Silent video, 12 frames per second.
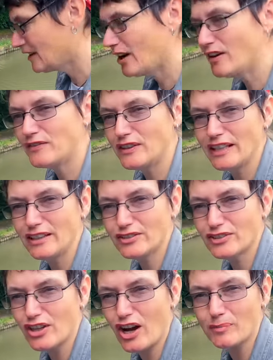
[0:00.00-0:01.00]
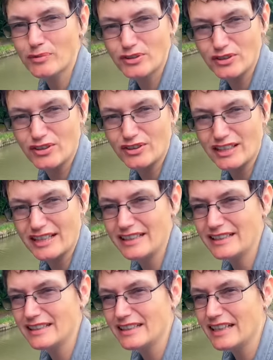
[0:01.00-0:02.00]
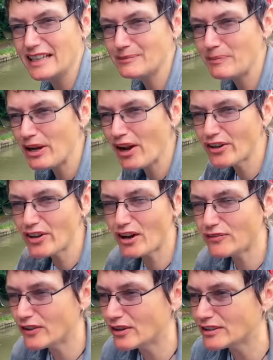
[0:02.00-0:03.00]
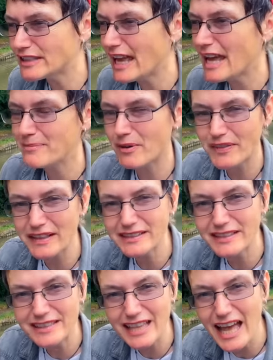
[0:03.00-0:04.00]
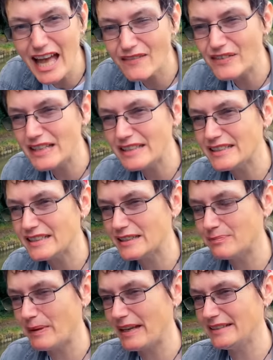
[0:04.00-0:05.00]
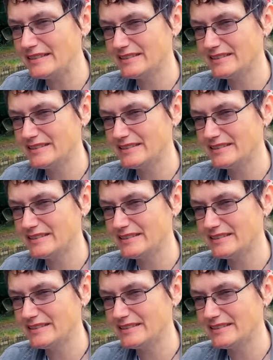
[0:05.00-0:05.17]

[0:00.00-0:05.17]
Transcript: Hopefully it'll stop shortly. It's been on and off all day, but this is the heaviest it's been.